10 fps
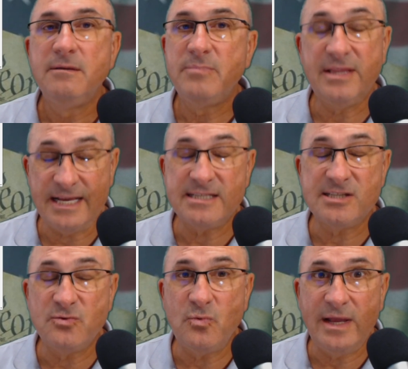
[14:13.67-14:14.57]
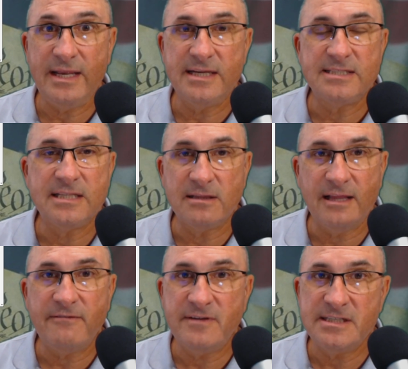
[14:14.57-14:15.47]
But that's the way it is. The
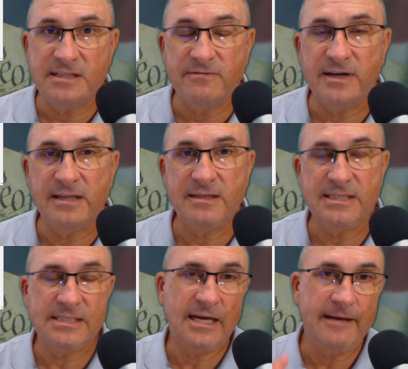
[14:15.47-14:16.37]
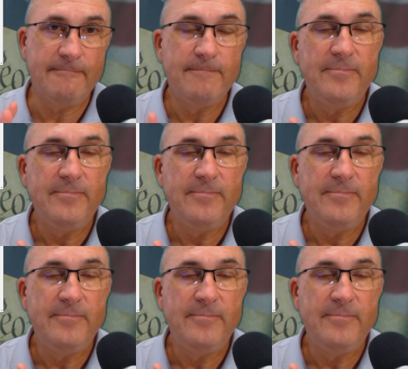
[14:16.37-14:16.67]
left is the violent side.